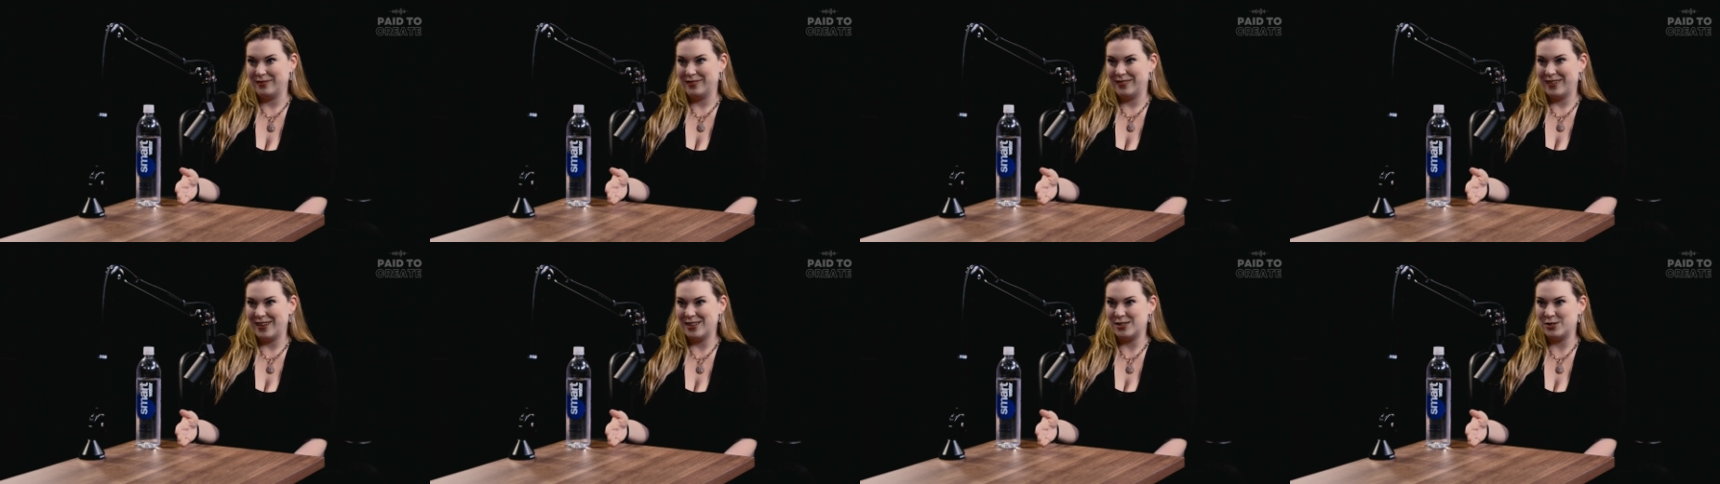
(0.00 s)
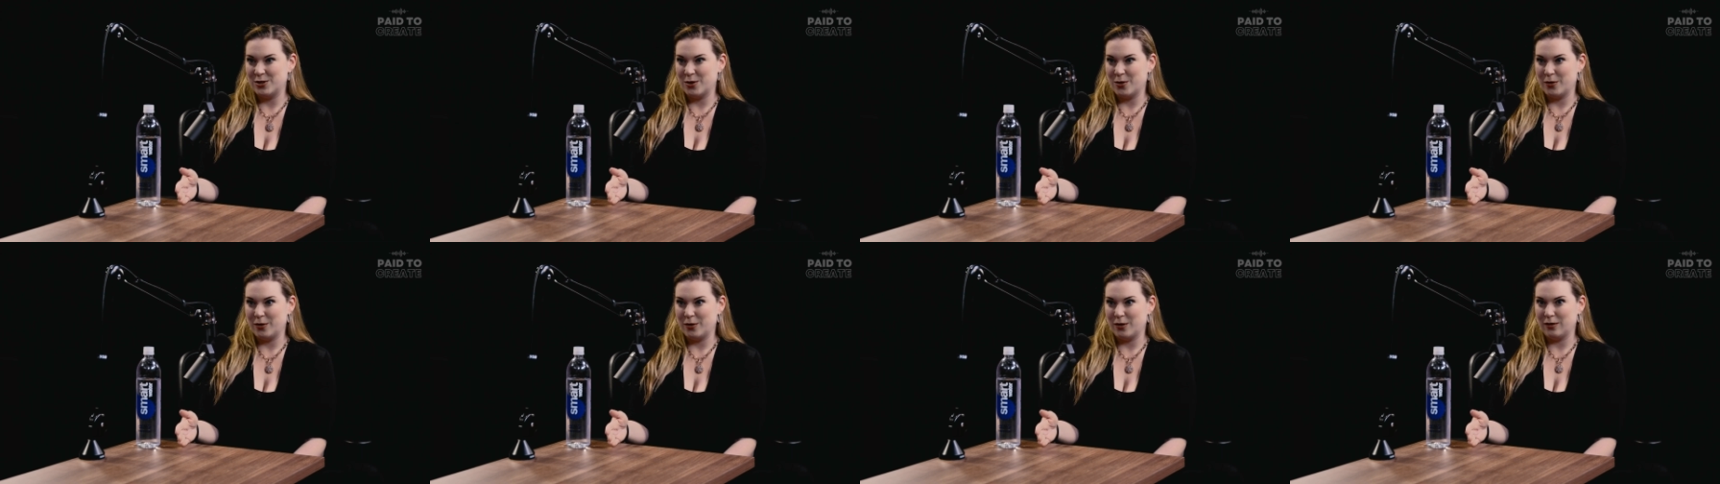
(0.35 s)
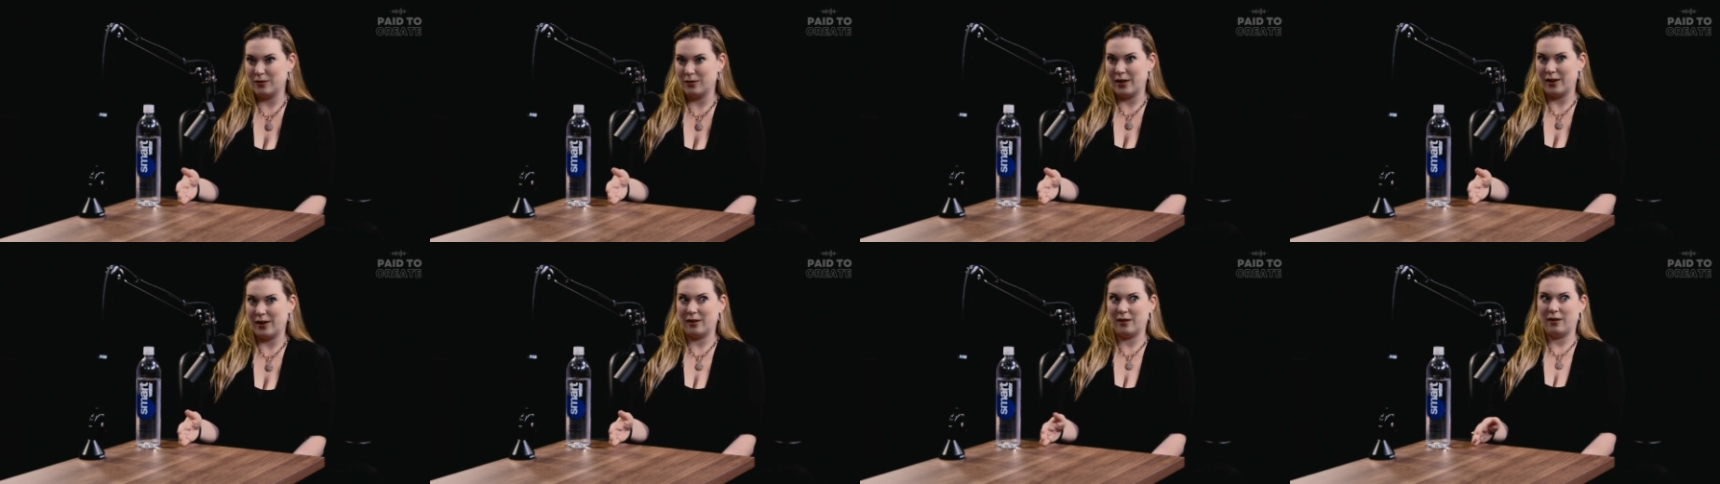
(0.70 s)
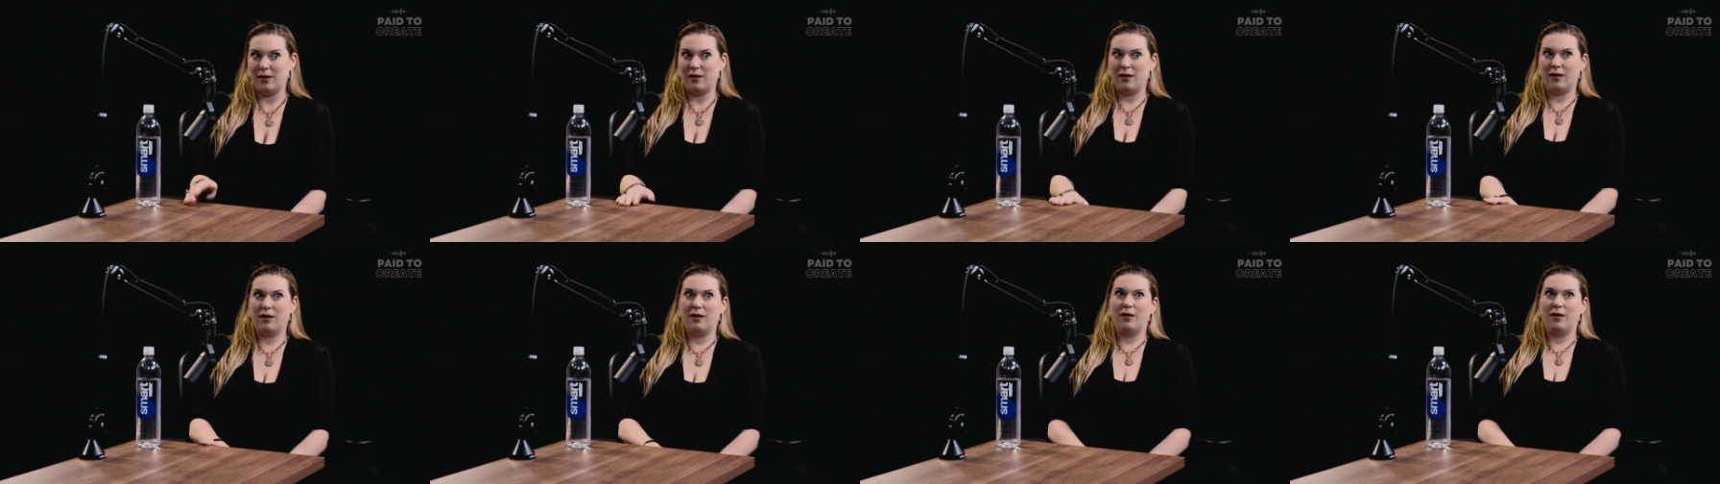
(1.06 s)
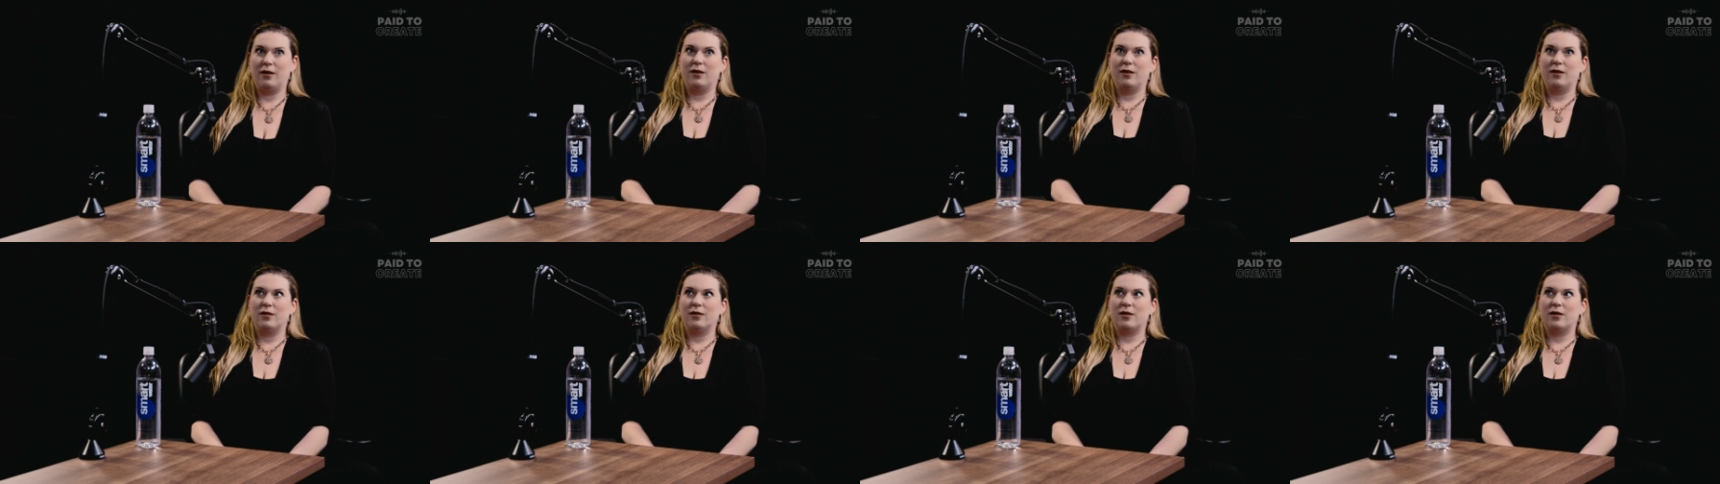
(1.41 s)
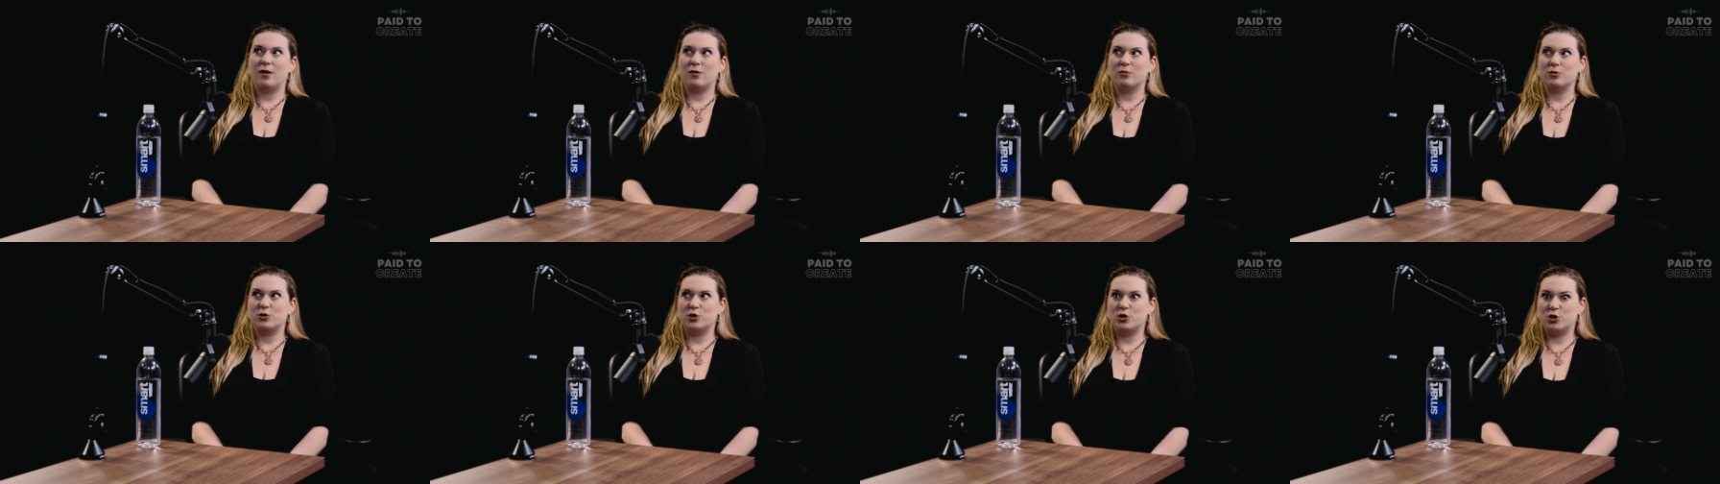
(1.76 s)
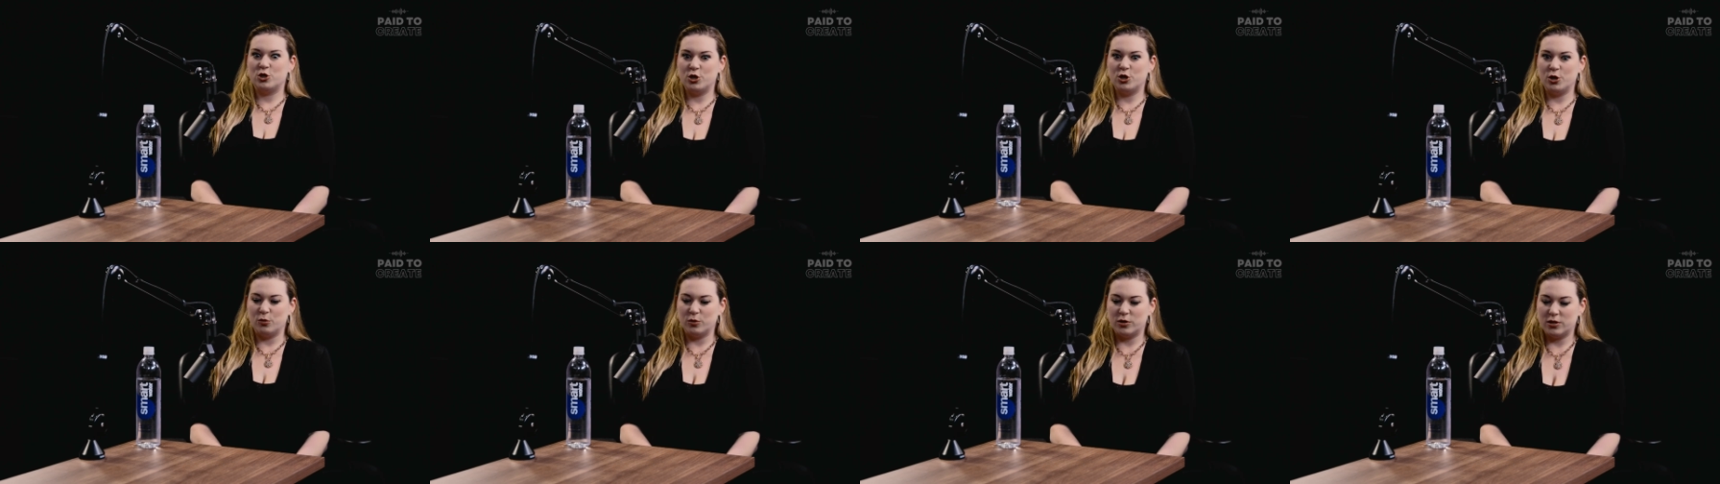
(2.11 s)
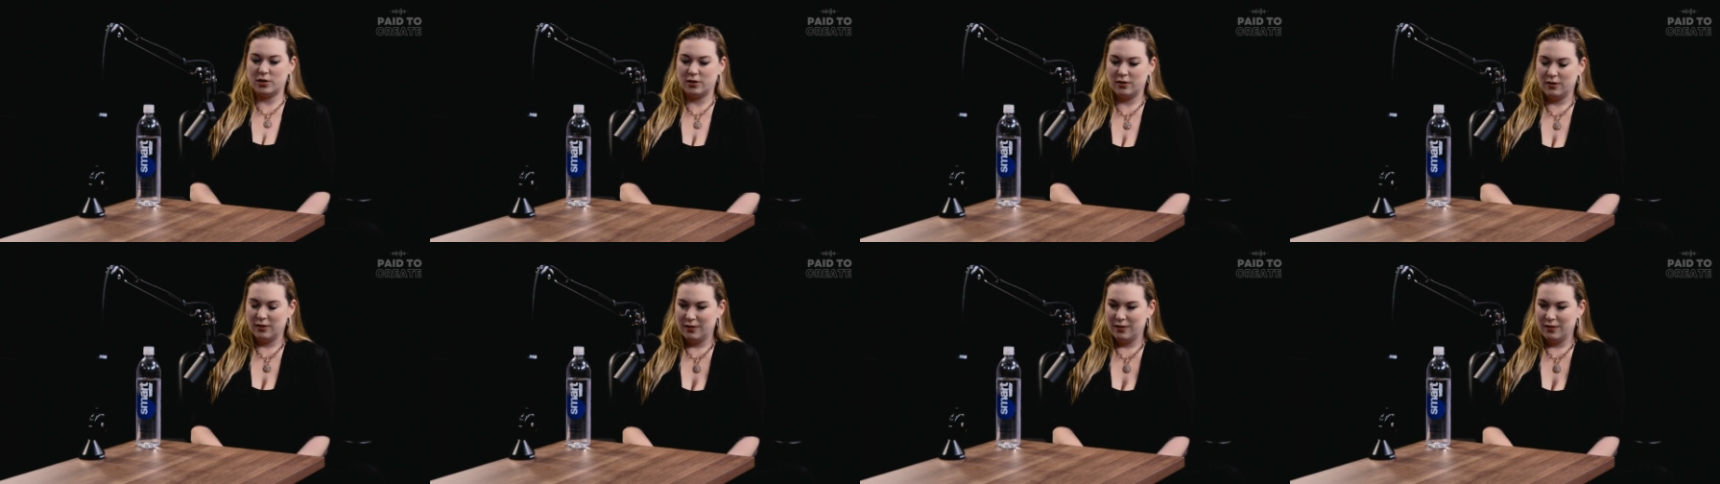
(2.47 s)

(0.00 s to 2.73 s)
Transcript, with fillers: And so they're like, oh, shoot.